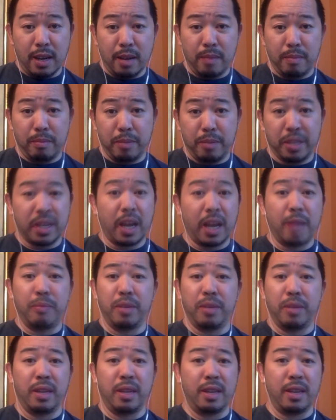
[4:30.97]
beside
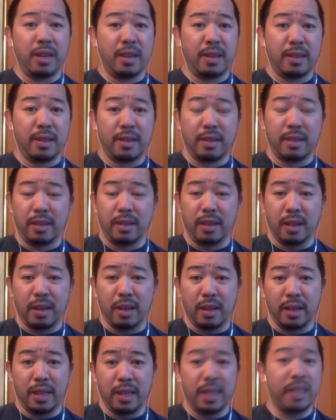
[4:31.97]
being
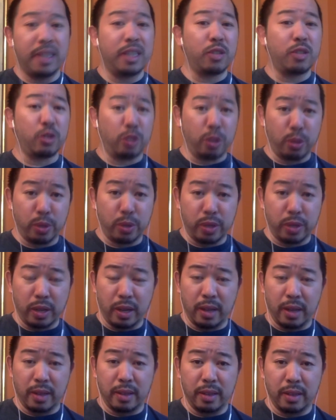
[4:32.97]
easy to use
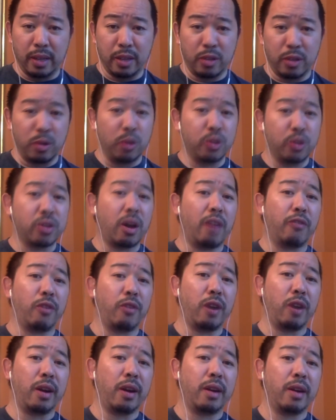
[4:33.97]
and there's no
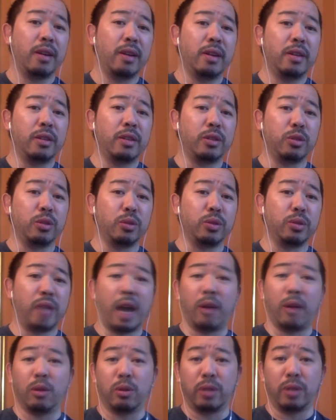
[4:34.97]
software to
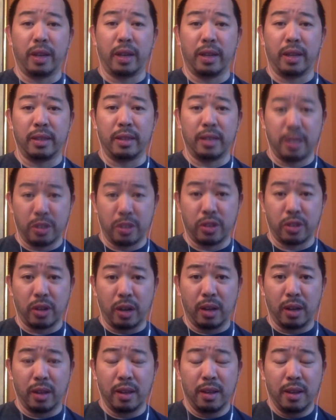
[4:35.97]
download and
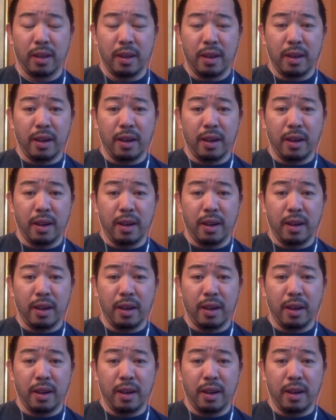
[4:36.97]
install,